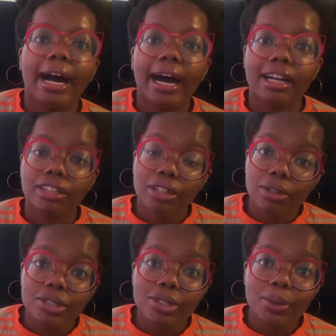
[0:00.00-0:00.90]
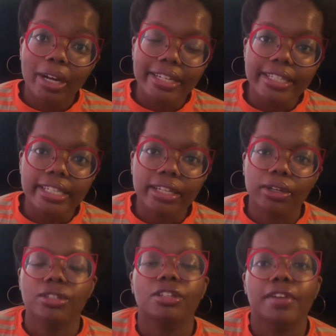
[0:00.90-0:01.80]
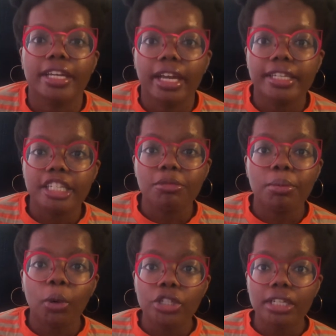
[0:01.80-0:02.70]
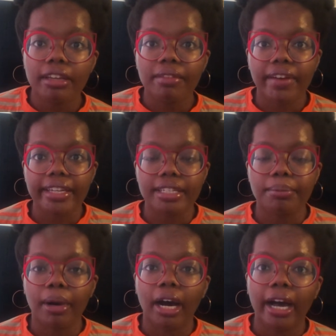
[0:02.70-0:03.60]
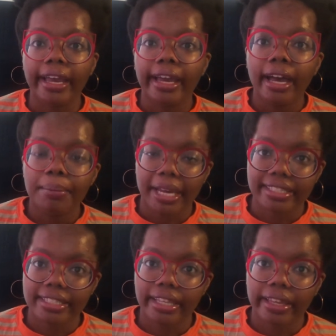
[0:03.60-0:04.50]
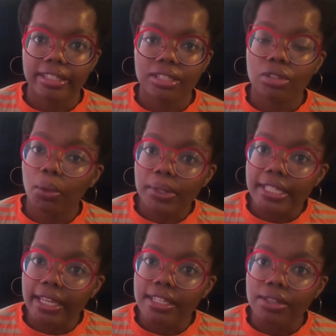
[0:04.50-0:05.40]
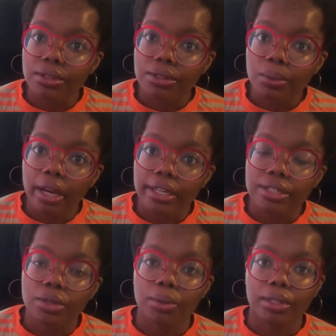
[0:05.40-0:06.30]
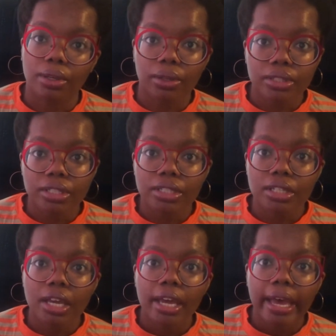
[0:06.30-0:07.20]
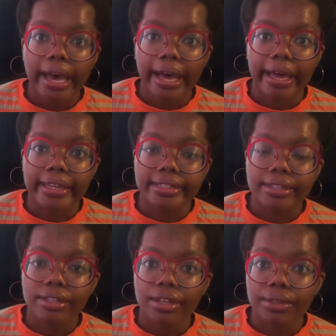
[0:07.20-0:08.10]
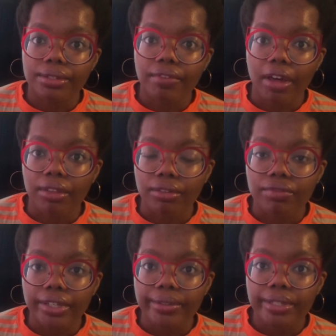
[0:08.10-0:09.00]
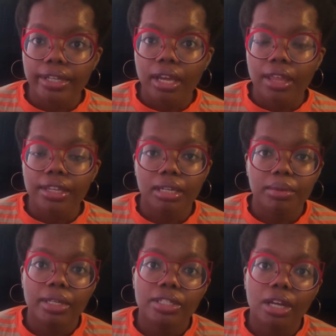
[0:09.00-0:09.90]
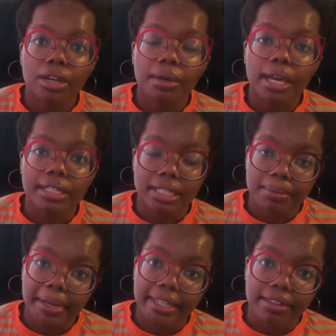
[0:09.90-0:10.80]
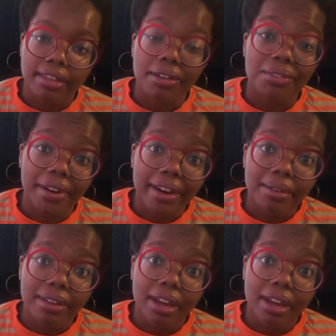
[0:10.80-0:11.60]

Agricultural workers in Costa Rica are disproportionately affected by pesticides, notwithstanding those workers who are in the continent and those further afield. The WHO has explained that there are very